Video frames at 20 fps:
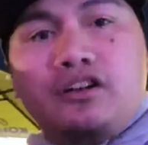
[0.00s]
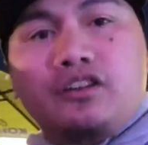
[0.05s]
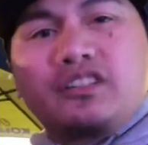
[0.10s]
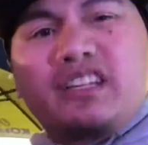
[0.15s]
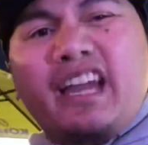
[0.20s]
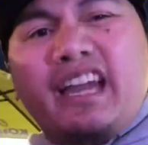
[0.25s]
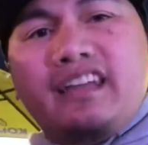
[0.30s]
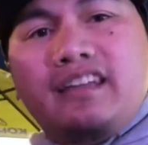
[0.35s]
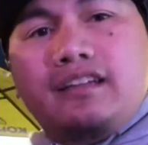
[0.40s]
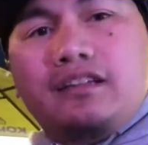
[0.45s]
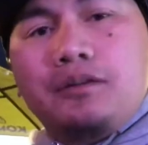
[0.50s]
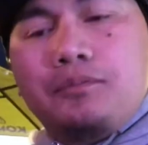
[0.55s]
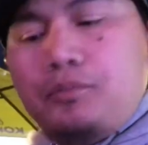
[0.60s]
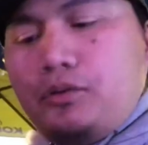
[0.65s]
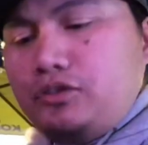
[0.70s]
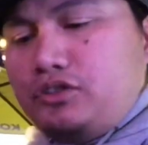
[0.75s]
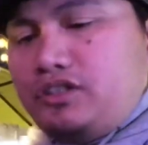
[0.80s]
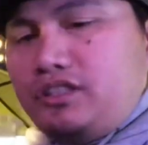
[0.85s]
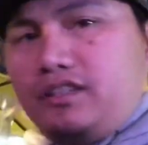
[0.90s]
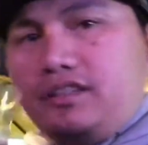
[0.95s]
Organic
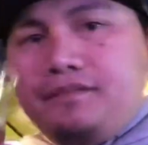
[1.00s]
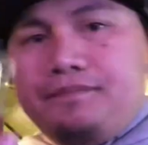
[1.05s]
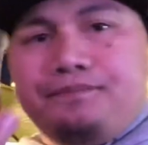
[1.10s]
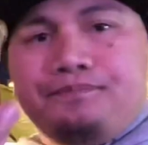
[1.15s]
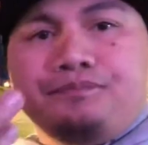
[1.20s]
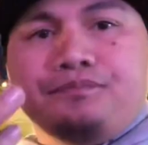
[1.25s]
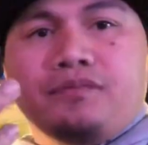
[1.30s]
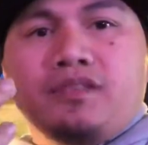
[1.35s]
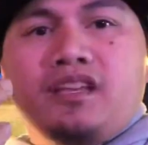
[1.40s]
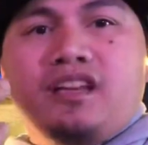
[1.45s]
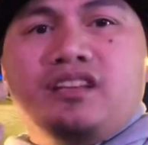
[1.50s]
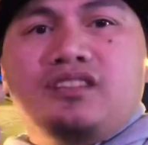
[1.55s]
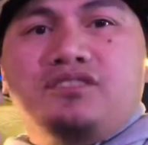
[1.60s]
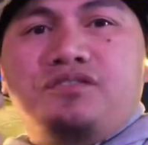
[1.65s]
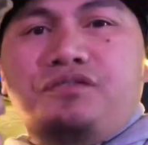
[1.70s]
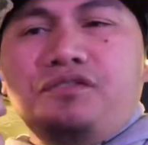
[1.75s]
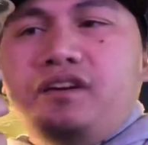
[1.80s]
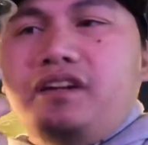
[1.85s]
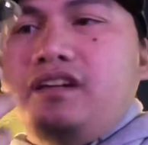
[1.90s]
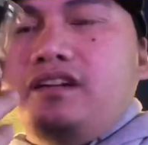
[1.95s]
kombucha. It's
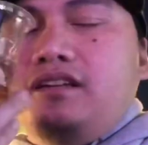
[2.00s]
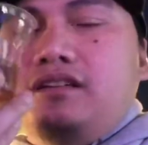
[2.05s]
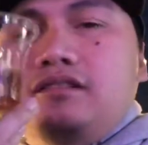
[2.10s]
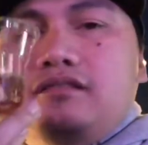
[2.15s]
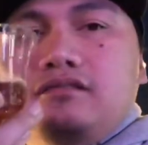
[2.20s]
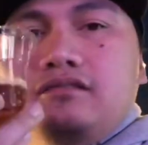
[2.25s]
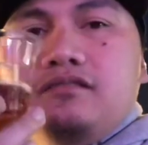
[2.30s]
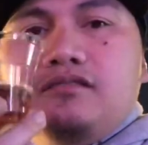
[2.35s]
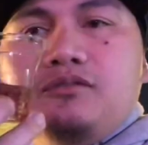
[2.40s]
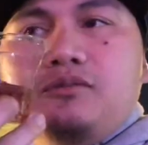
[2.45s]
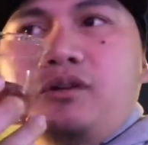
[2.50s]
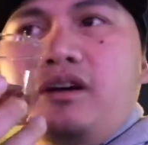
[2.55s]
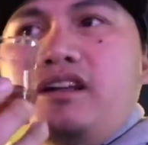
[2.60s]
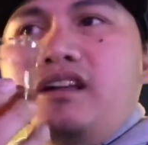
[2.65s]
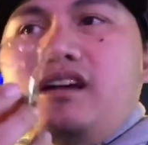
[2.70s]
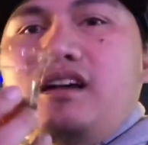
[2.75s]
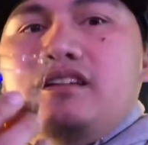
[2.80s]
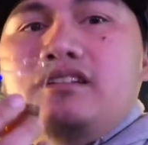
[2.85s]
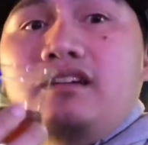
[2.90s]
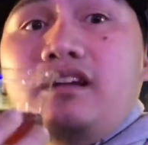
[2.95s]
free. Why
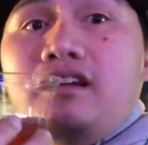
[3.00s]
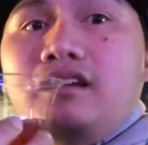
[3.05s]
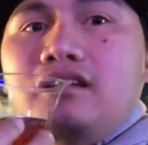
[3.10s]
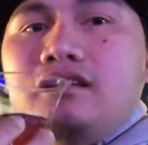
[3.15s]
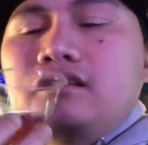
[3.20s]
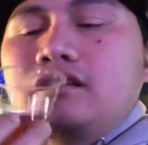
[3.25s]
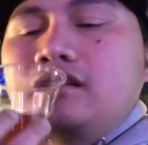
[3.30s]
not, yeah?